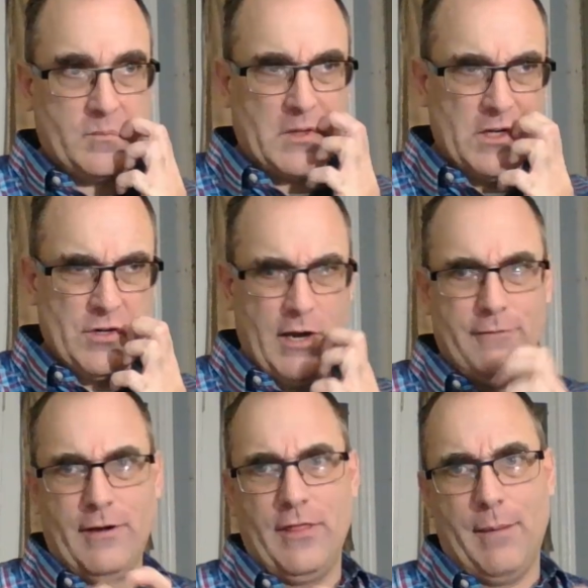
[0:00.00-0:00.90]
I'm trying to
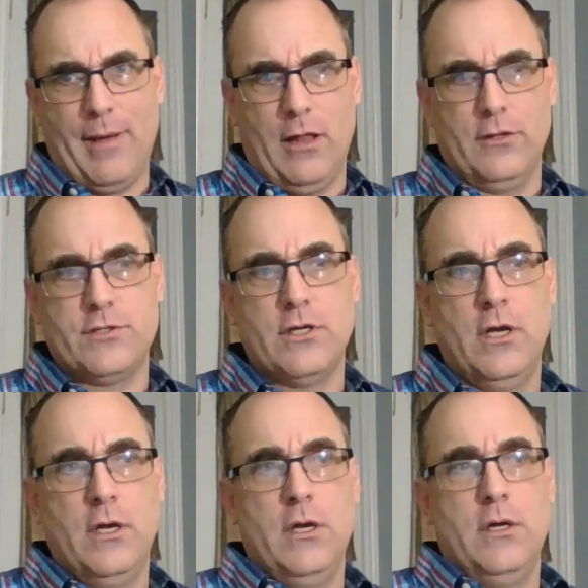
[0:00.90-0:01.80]
find that balance
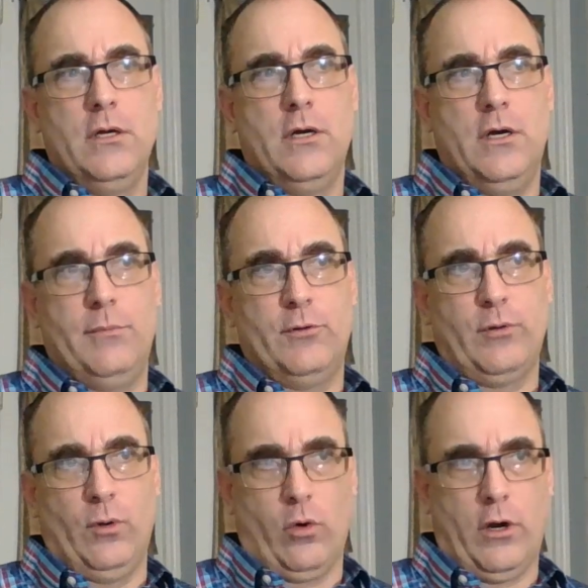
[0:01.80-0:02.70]
uh,
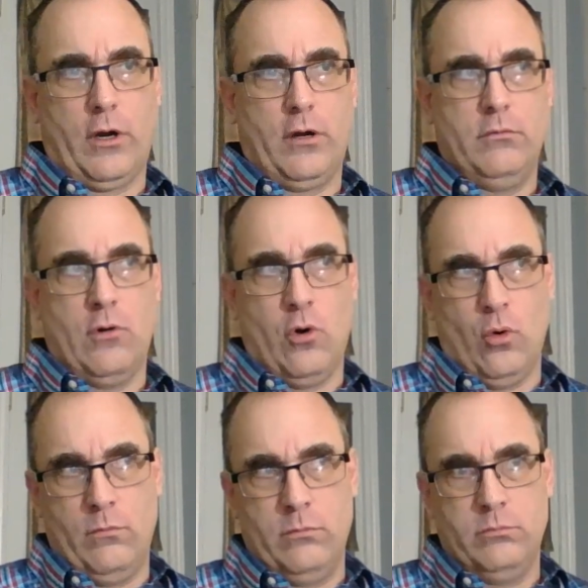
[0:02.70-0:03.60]
between work,
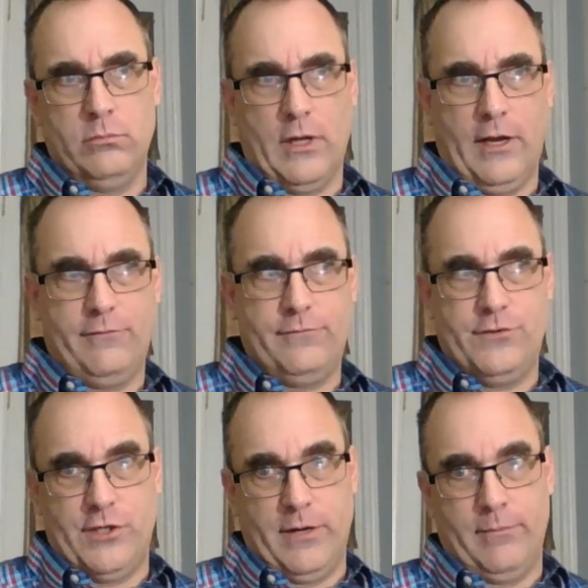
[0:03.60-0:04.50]
home, life,
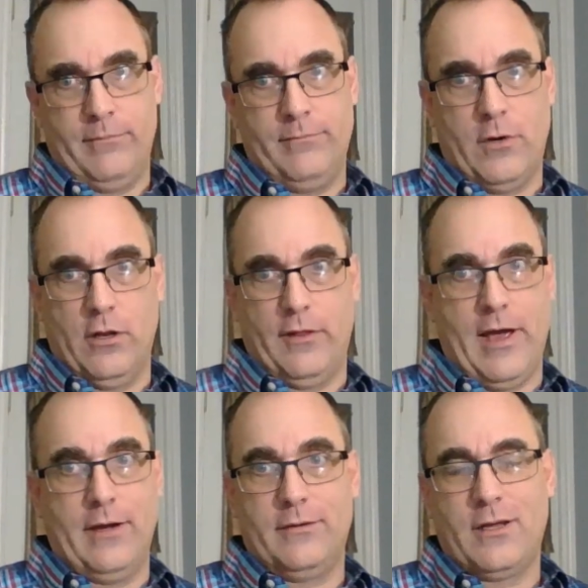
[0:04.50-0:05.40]
gym, all of
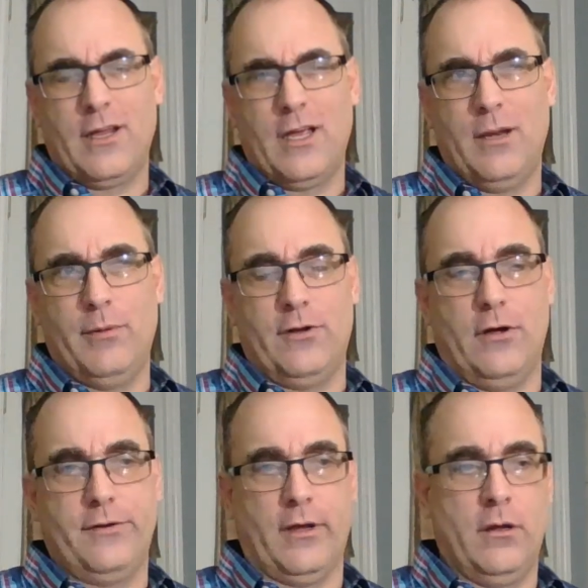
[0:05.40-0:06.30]
that can get a bit
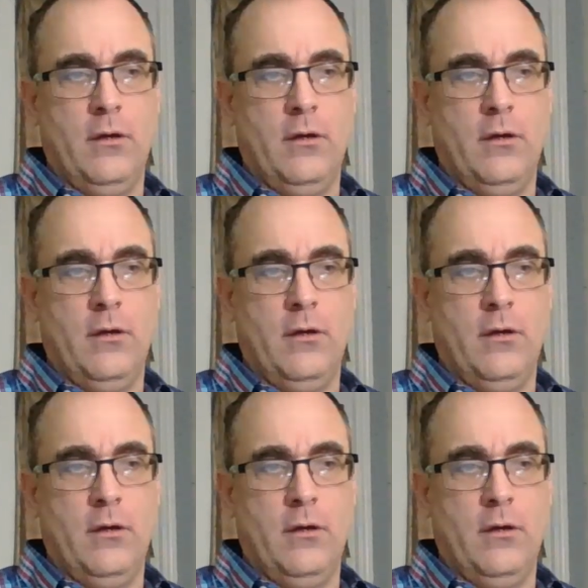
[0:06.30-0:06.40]
daunting.